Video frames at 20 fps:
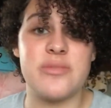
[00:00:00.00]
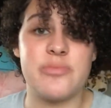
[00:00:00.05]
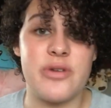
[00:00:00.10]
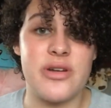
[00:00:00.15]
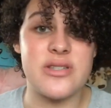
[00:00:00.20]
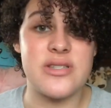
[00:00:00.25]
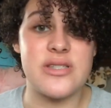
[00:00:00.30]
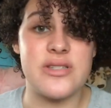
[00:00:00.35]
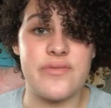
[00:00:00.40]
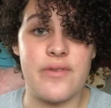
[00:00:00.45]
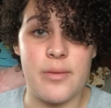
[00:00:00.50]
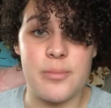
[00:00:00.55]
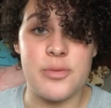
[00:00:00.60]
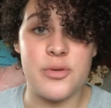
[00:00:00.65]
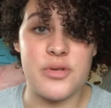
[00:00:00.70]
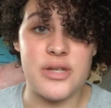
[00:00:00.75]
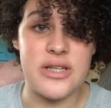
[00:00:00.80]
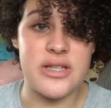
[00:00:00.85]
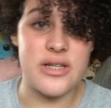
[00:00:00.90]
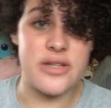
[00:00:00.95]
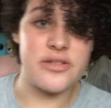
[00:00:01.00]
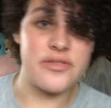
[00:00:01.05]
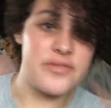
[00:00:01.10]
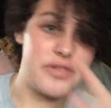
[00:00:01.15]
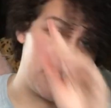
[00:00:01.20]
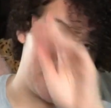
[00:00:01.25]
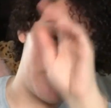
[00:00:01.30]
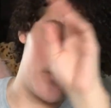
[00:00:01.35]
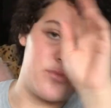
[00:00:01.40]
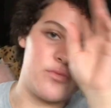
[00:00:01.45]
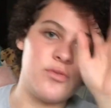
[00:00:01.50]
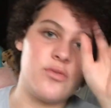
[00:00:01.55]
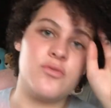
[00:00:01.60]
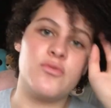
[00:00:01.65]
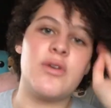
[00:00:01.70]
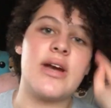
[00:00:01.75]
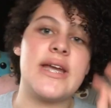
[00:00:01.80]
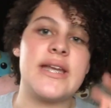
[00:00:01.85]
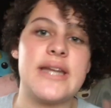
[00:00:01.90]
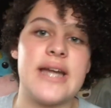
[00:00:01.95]
the process of uploading another video
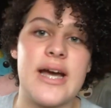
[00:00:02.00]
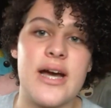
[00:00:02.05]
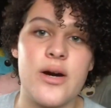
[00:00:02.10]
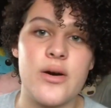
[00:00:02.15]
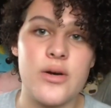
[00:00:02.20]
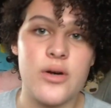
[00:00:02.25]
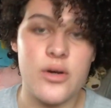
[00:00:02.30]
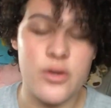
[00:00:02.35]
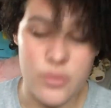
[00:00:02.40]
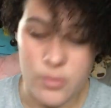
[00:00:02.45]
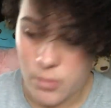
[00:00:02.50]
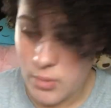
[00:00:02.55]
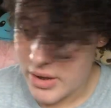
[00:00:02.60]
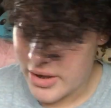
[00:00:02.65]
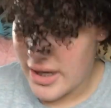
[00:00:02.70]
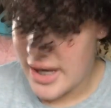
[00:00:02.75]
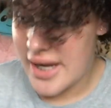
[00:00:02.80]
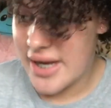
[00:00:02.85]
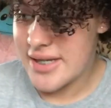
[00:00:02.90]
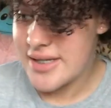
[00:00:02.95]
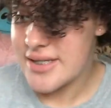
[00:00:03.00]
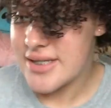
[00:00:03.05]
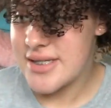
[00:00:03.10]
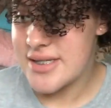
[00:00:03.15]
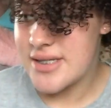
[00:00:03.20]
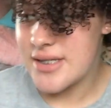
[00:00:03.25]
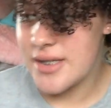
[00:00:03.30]
right now where I did